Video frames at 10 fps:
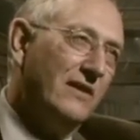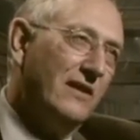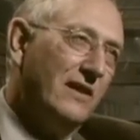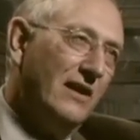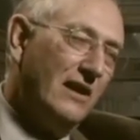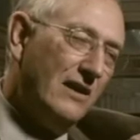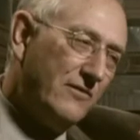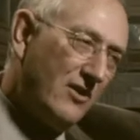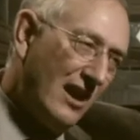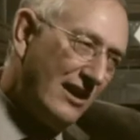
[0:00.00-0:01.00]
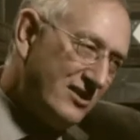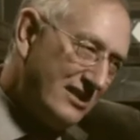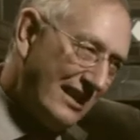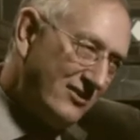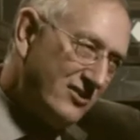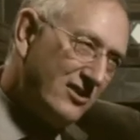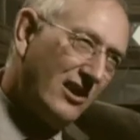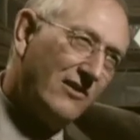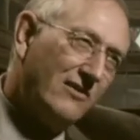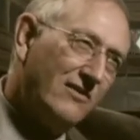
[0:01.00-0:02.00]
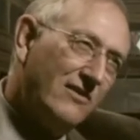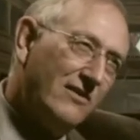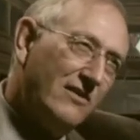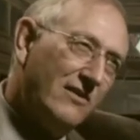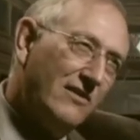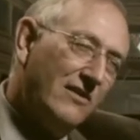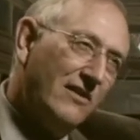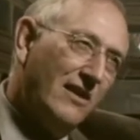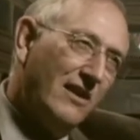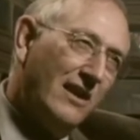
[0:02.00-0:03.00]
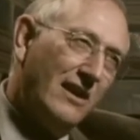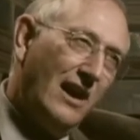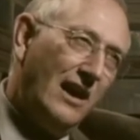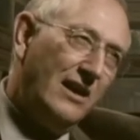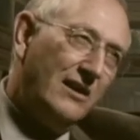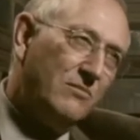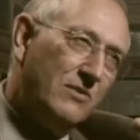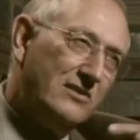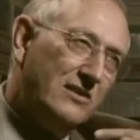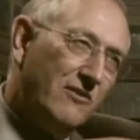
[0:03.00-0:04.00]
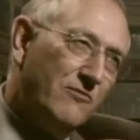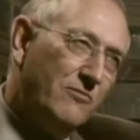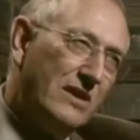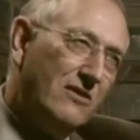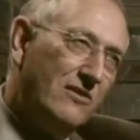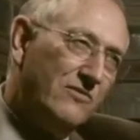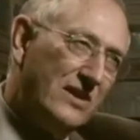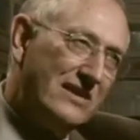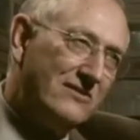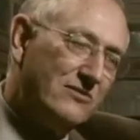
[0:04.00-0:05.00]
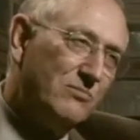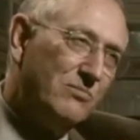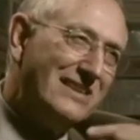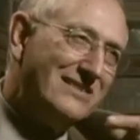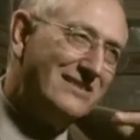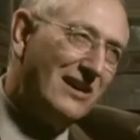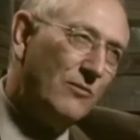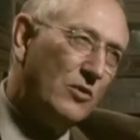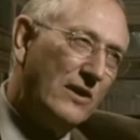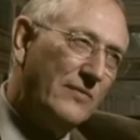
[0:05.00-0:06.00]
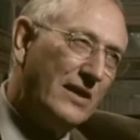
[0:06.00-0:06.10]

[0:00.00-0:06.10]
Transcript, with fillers: If God said so, and I let myself be convinced by someone